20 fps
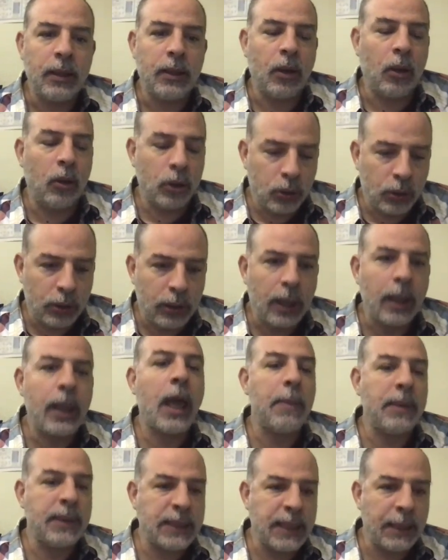Also, it
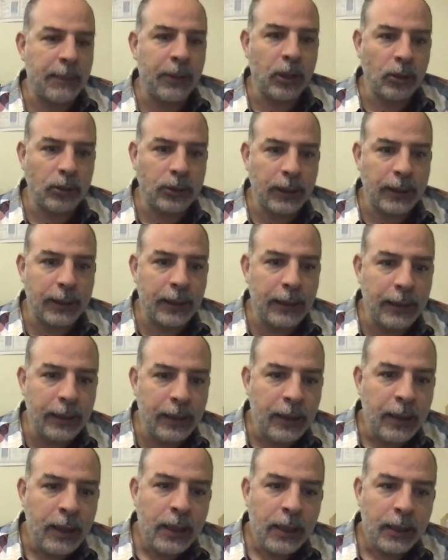happens
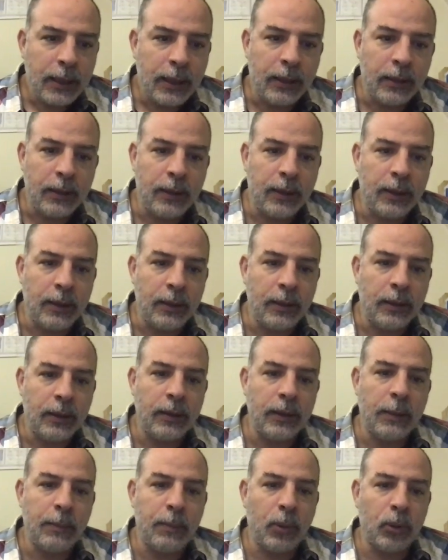abiotically
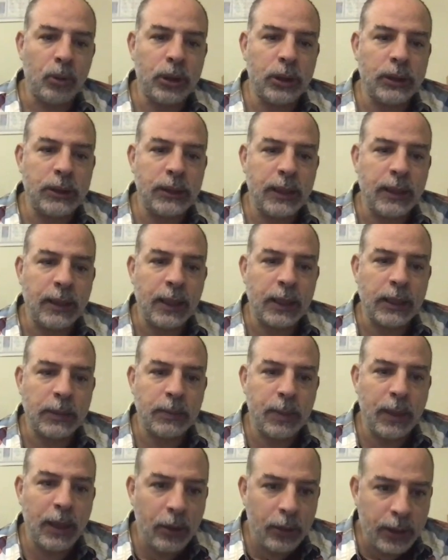in deposits in
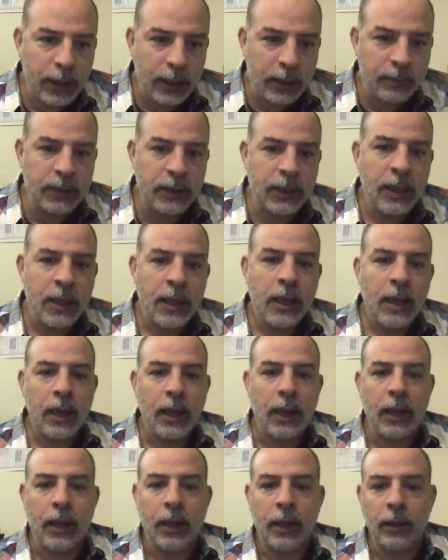speleothems,
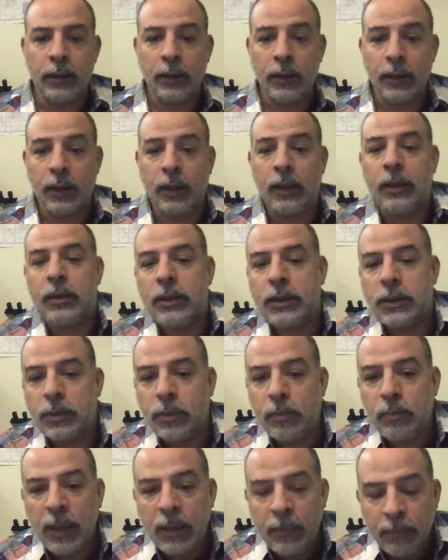and it's
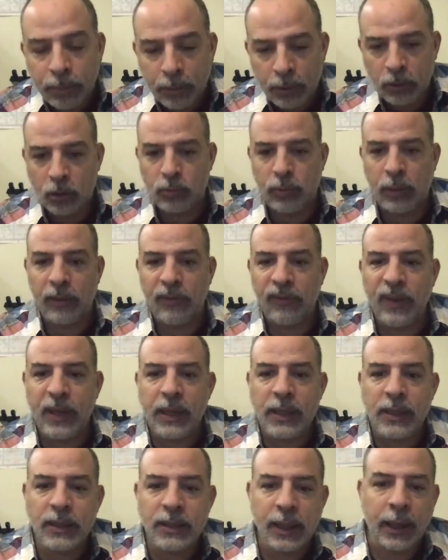being produced by
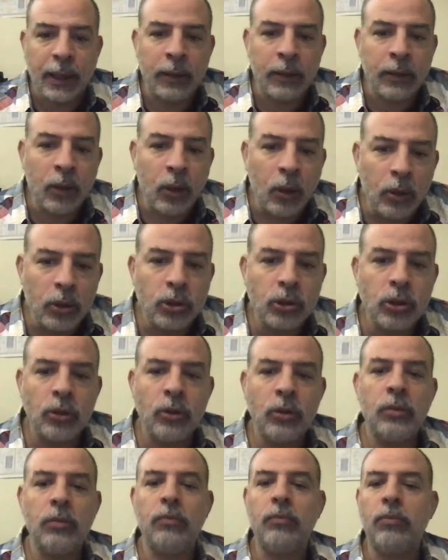fish and
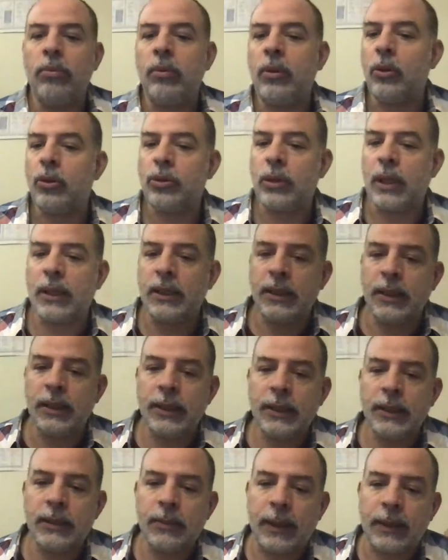also
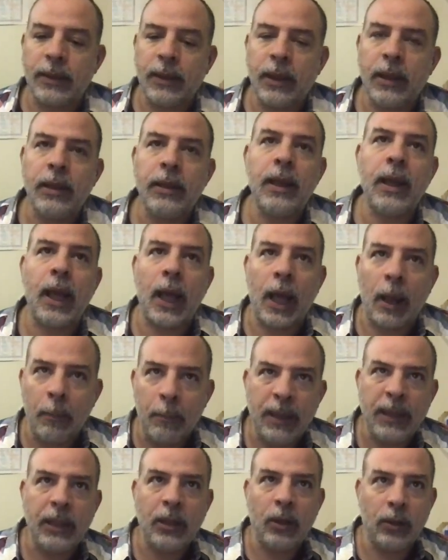crustaceans, bacteria, and
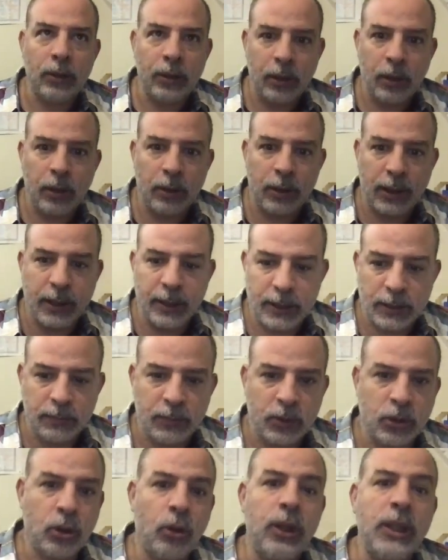many other
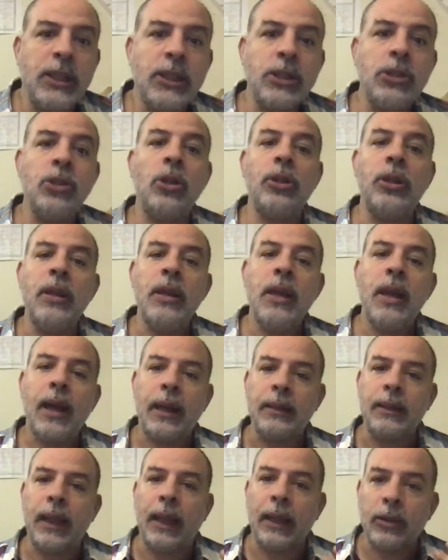organisms. So it's not
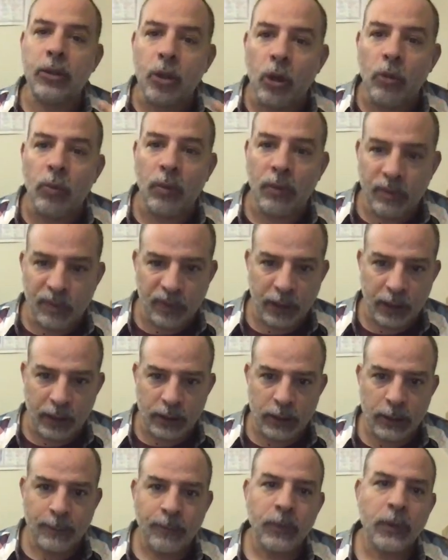an uncommon
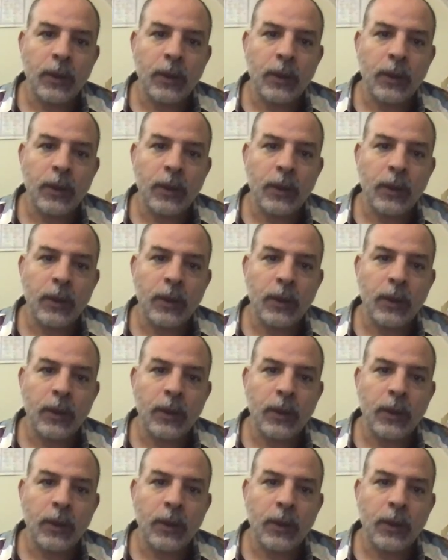phase.